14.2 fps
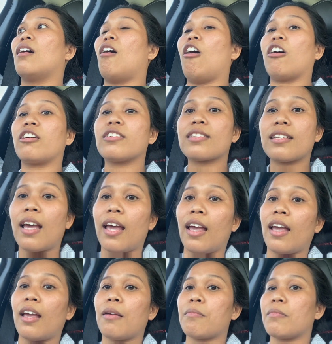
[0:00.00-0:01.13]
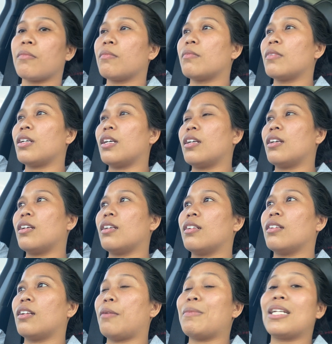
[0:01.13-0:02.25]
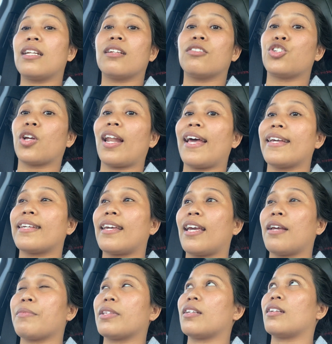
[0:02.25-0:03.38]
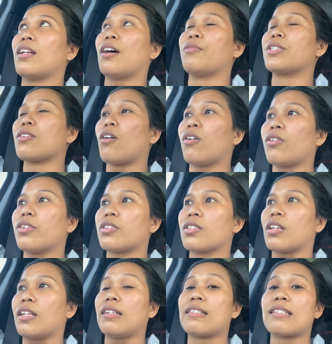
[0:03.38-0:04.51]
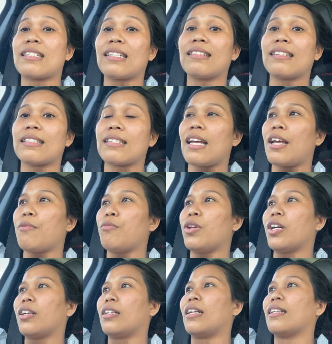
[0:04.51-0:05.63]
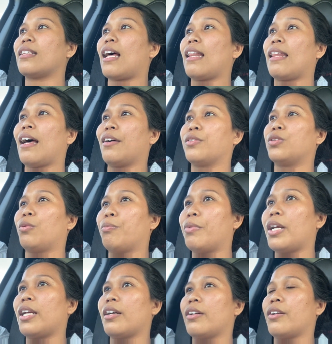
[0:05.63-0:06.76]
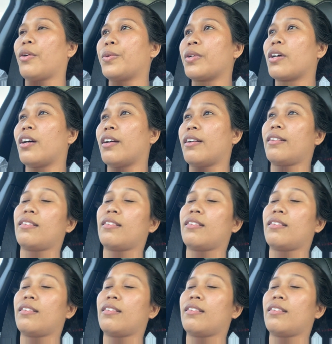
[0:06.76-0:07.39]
August came, and July came, and then now it's August, and it's still the same. We are not allowed to bring our own car.